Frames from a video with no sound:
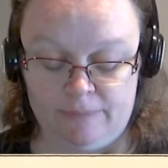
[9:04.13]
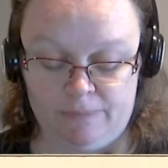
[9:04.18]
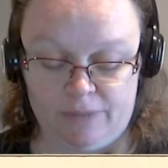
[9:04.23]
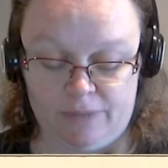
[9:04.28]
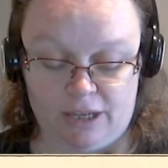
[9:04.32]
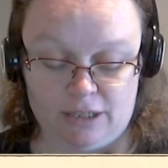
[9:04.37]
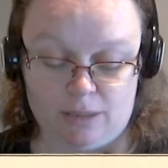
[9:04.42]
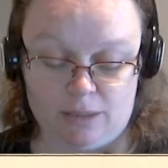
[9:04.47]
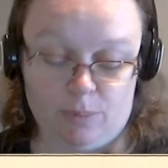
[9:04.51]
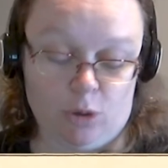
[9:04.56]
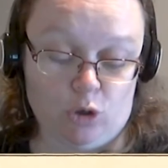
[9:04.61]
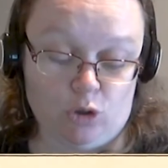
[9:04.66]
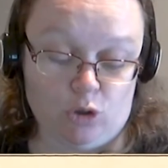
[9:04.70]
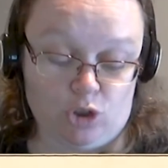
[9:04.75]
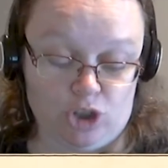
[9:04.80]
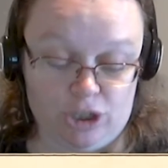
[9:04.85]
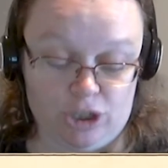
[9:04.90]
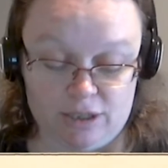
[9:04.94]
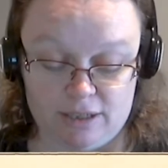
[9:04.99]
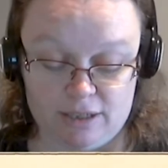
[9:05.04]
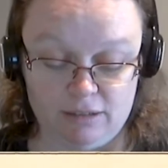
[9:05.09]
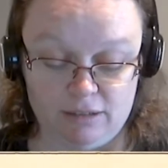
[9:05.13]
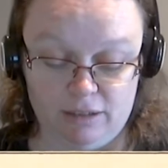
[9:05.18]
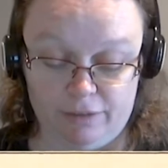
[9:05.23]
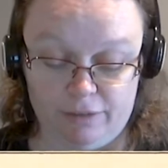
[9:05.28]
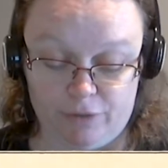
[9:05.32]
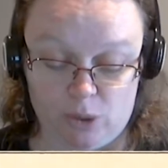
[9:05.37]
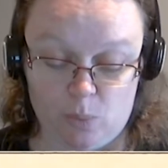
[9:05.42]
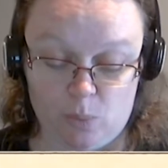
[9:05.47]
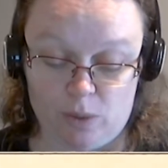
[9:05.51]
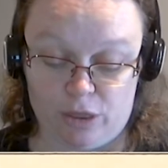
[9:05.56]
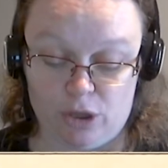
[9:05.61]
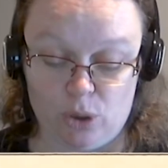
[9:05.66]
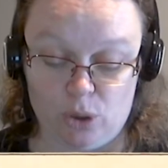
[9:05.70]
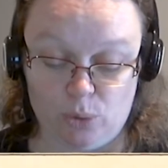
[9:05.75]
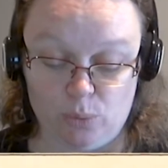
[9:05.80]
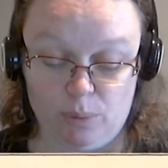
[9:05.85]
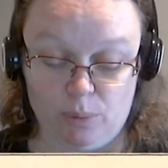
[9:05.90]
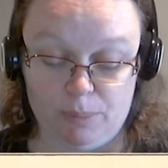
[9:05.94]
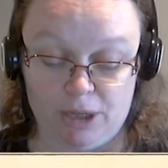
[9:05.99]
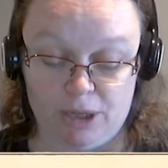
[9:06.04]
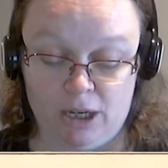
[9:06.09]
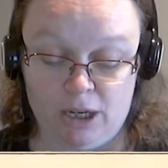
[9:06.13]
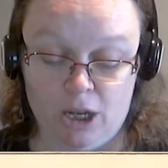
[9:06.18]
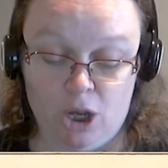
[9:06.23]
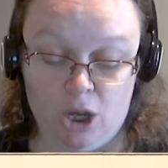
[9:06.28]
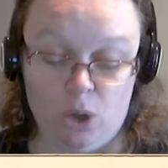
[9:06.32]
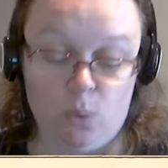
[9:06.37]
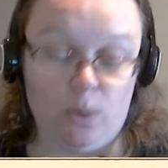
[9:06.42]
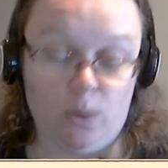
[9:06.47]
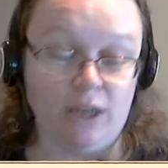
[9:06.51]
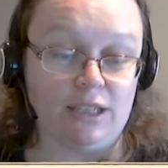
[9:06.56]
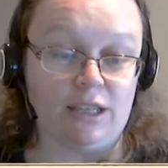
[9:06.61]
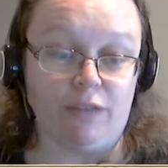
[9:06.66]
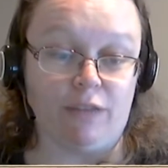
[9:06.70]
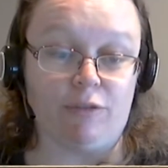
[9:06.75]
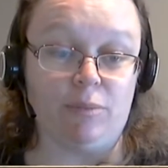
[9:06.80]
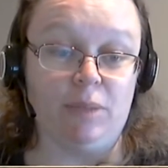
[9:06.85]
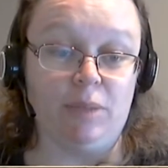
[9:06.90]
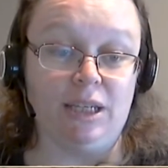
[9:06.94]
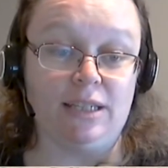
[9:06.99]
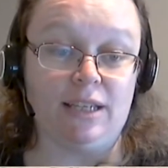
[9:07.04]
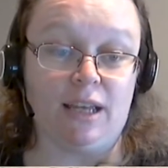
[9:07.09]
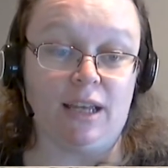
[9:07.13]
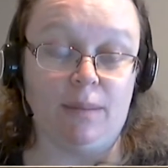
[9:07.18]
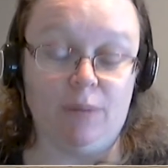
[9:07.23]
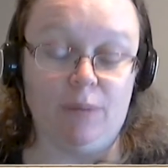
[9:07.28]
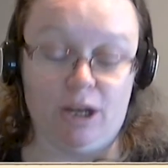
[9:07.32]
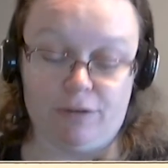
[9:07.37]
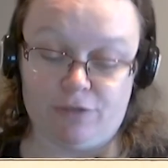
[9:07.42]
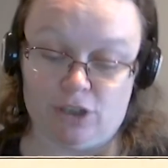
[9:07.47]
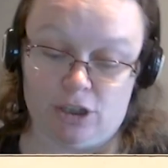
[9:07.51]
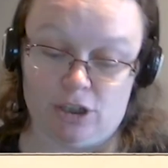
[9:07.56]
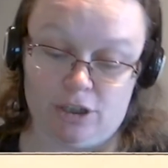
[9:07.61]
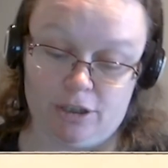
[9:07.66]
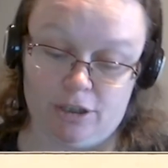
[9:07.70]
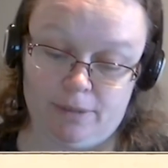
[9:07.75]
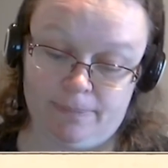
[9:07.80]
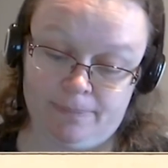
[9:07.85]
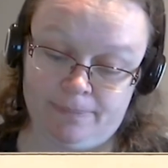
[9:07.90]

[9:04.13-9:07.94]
I suppose she is still living with the old woman, waiting for me to come after her.